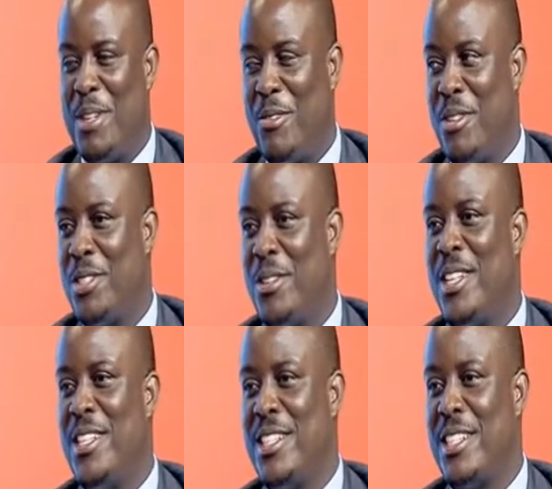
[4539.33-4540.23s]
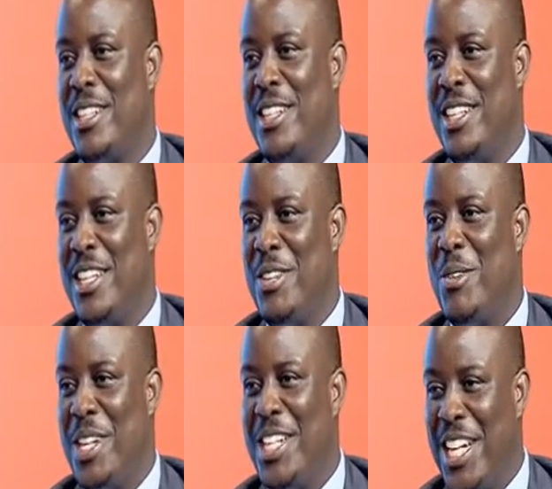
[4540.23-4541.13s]
The question is, did
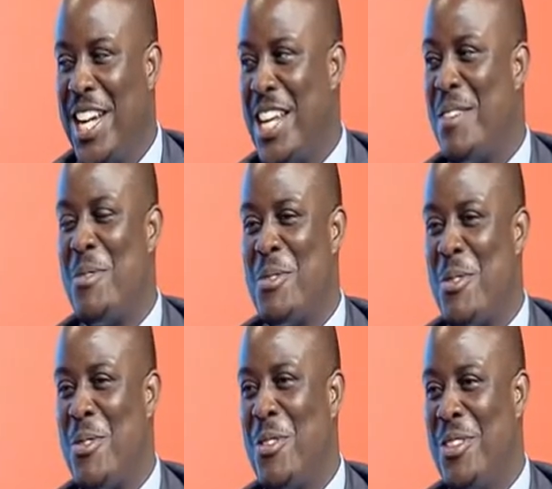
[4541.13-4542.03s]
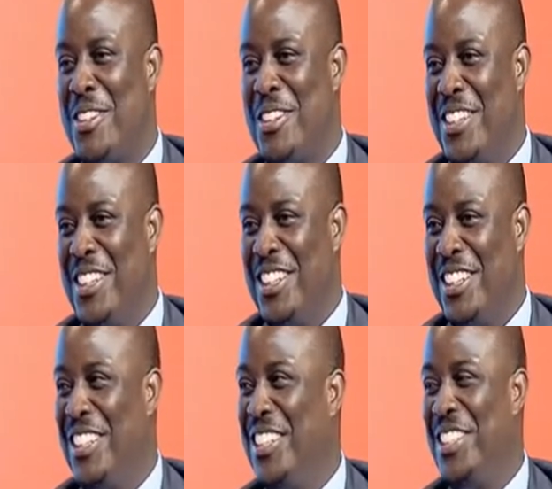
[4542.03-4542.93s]
you intend them to know?
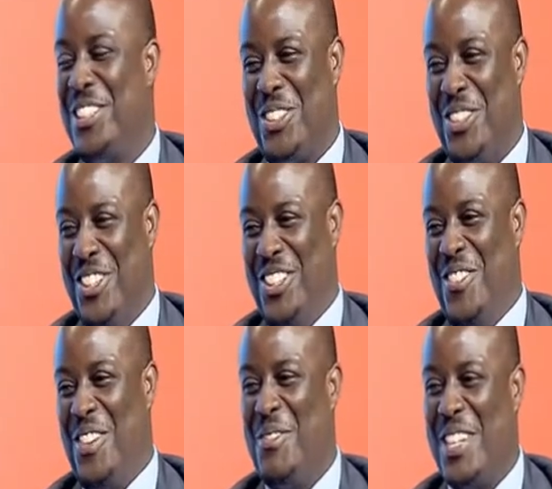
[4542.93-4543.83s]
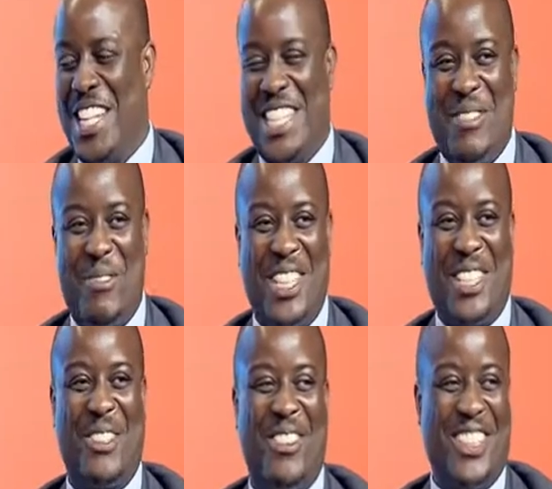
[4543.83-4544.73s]
So maybe that's the
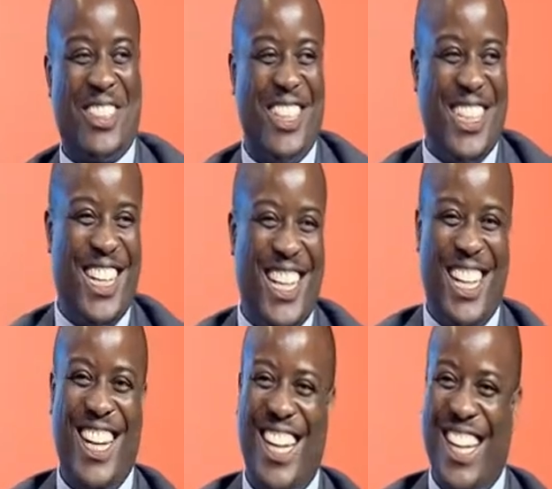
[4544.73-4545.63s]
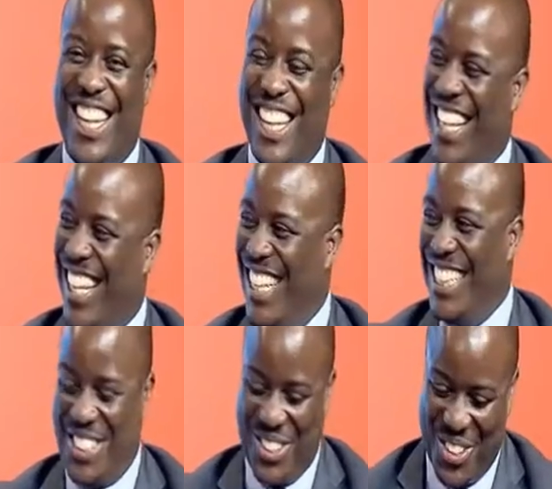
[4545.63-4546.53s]
first question. That's a good one.
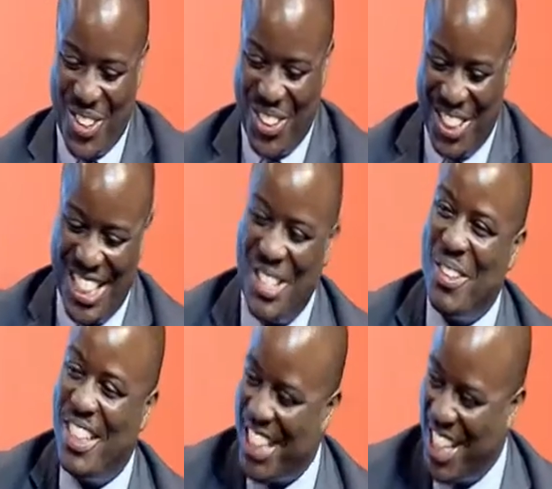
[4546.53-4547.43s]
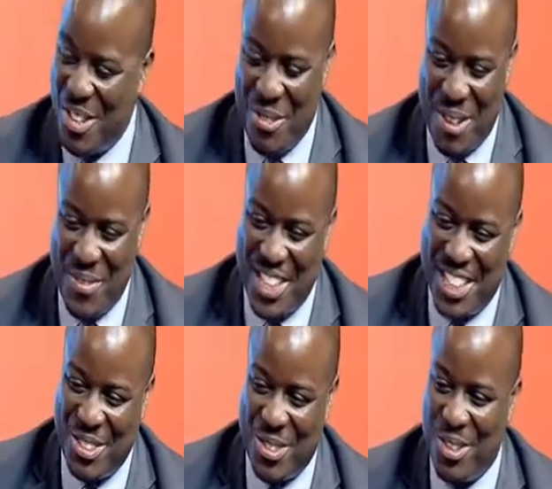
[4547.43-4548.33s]
So did you intend your
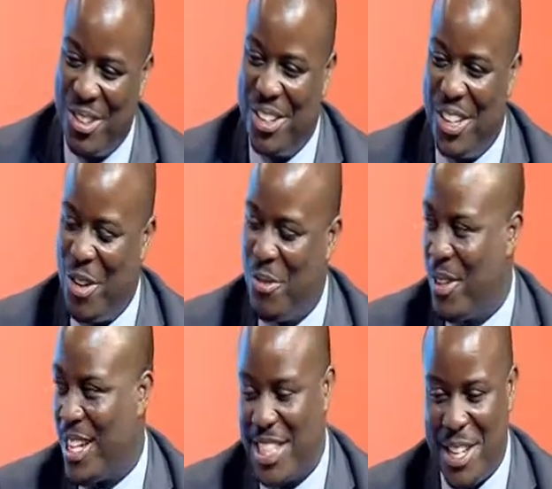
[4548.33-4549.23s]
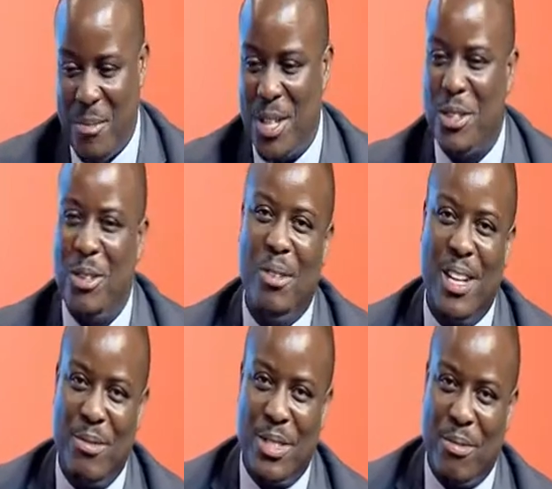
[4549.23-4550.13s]
family to know? Yes. Obviously, a person who
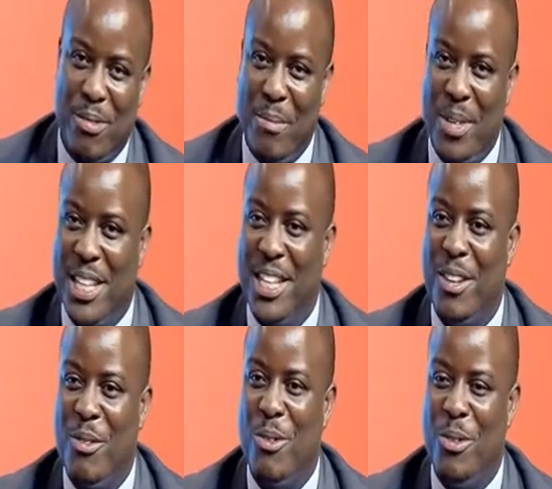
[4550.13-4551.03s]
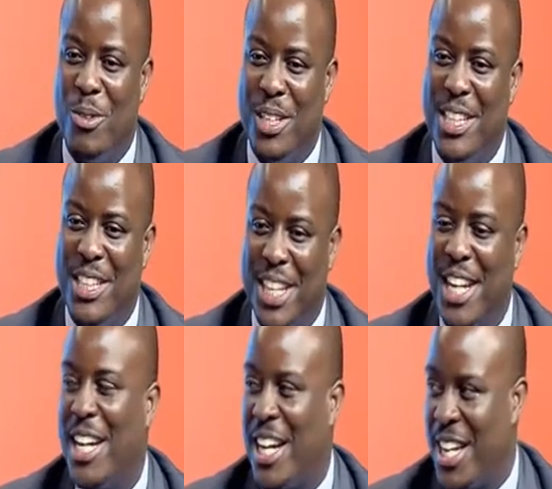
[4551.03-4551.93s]
loves a family would
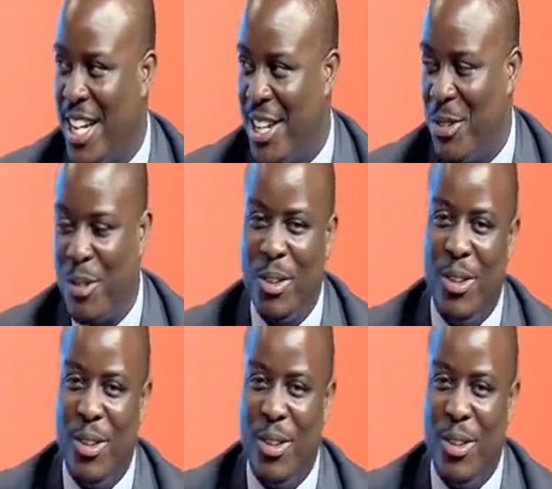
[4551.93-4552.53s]
intend that they know.